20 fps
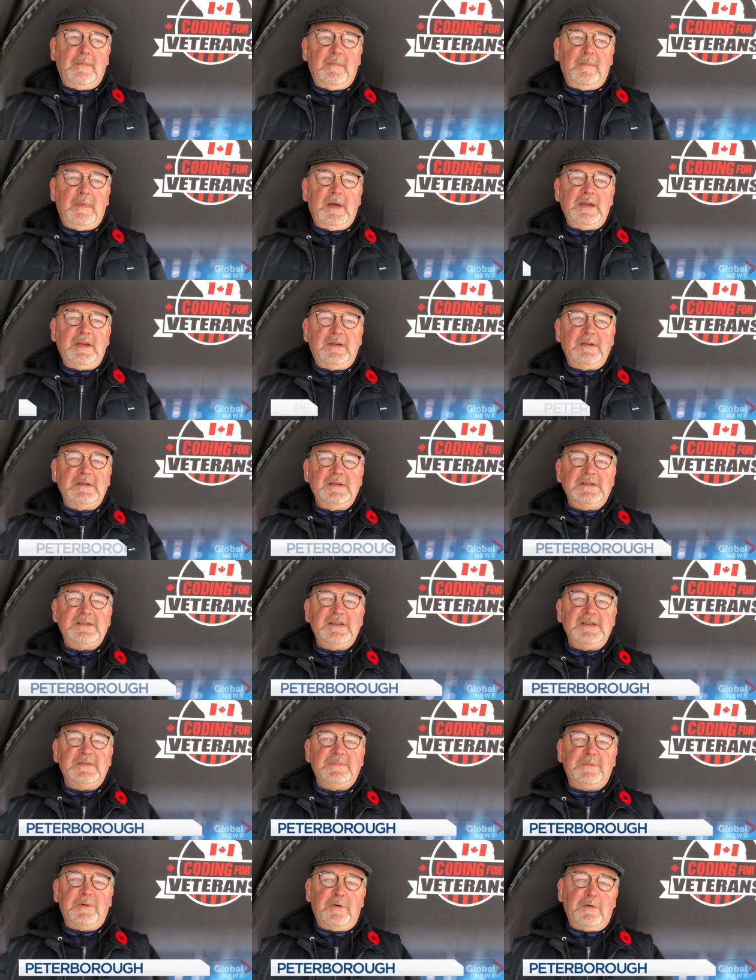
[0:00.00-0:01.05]
My goodness,
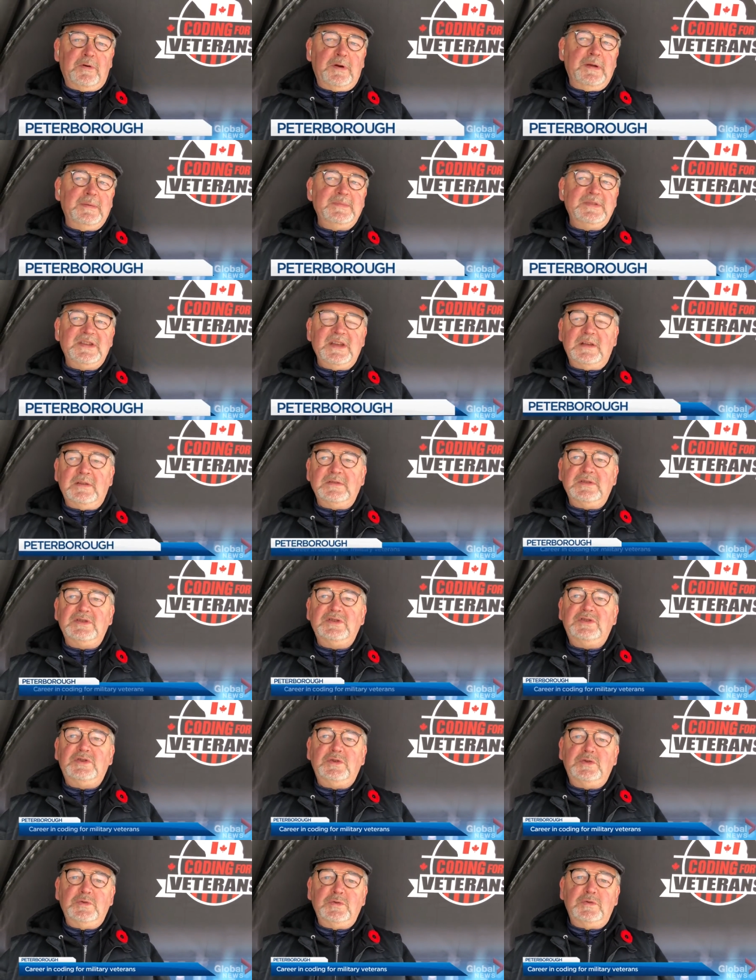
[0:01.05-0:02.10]
this program
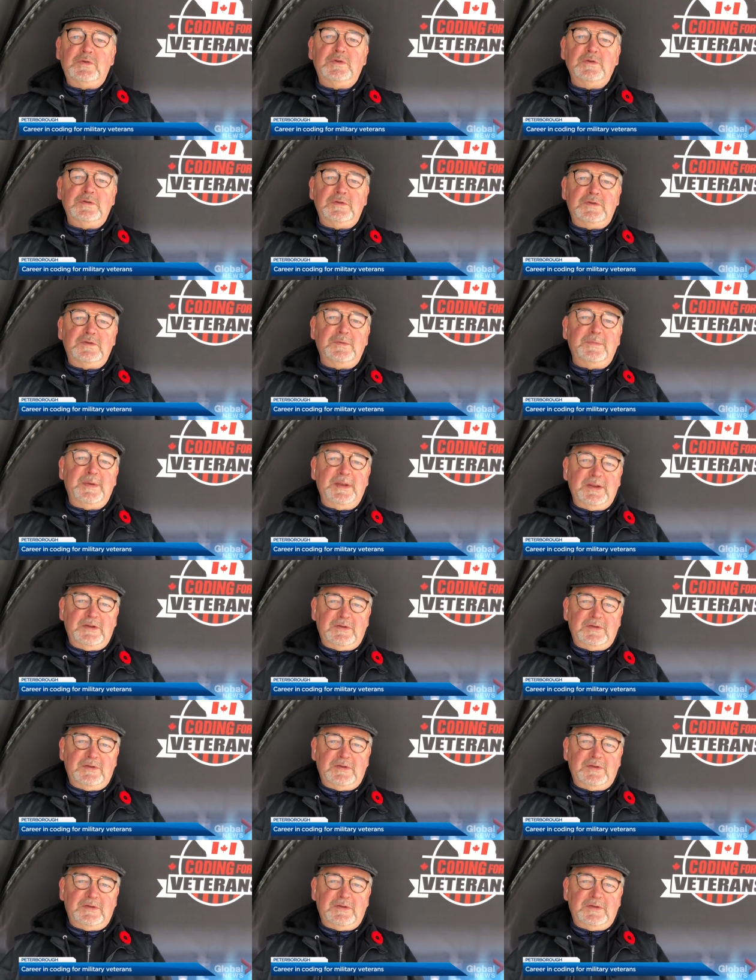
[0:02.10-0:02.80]
sounds too good to be